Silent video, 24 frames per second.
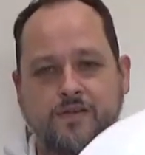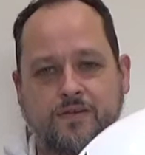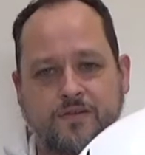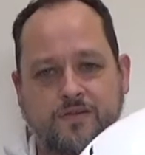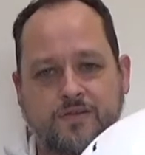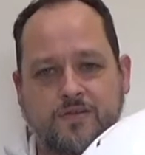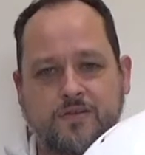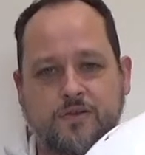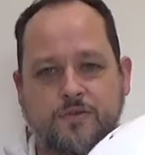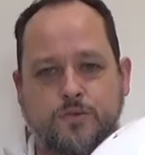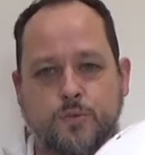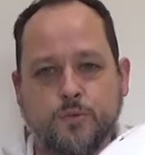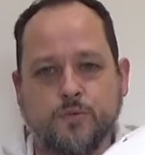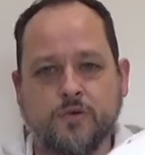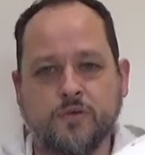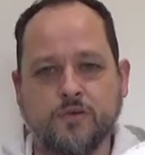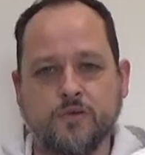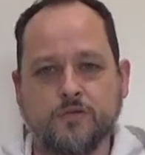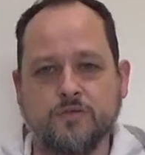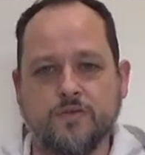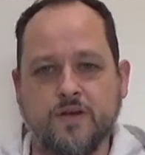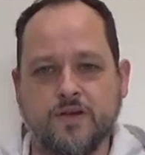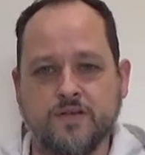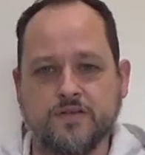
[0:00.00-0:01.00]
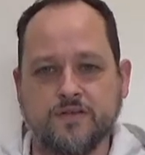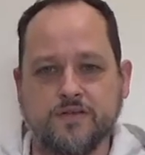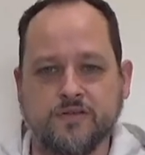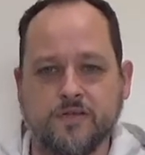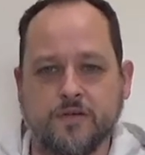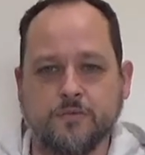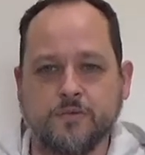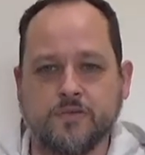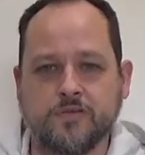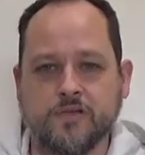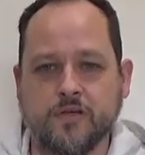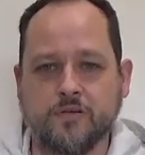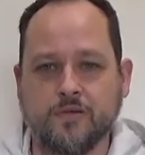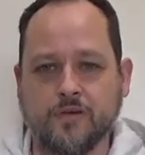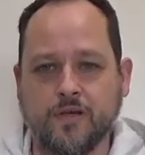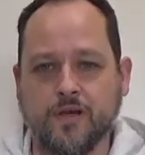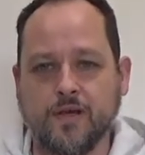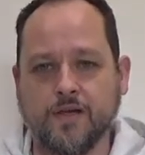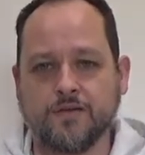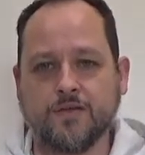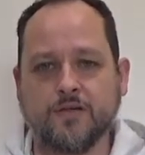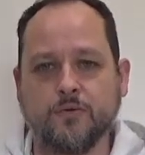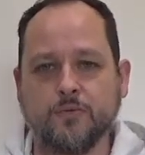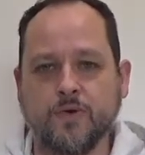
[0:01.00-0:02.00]
This is one of the reasons I was so
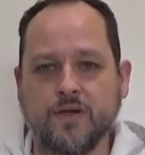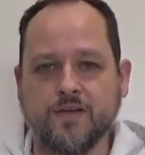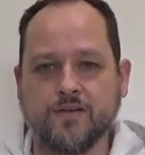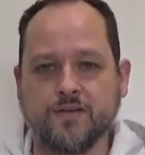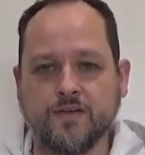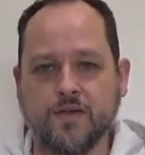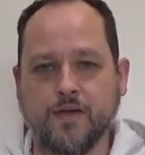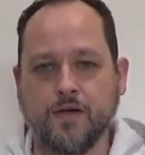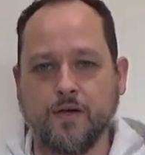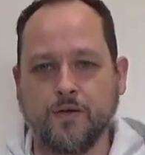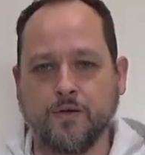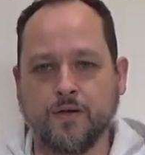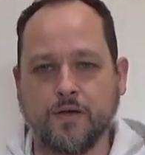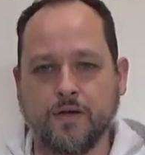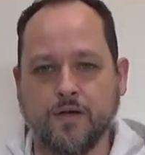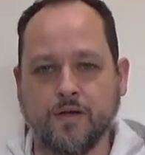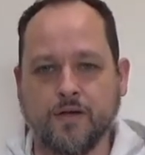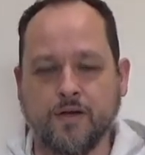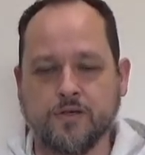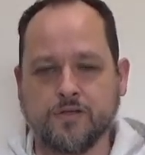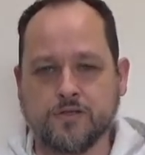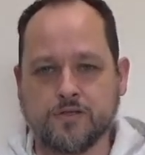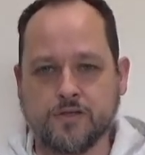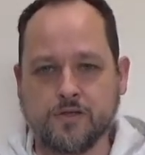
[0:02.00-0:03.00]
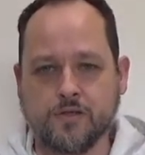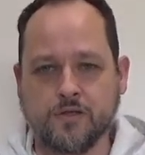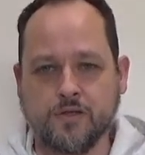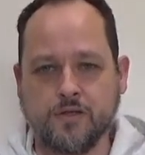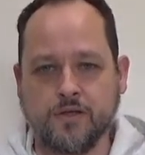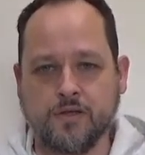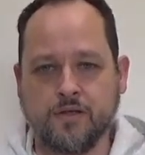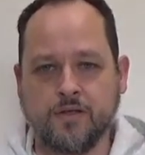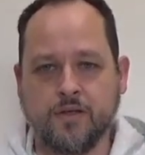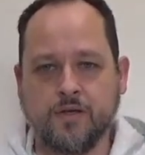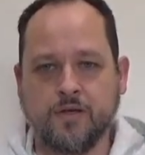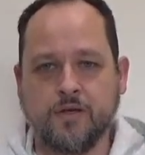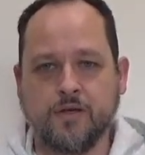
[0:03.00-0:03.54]
glad that I went down and actually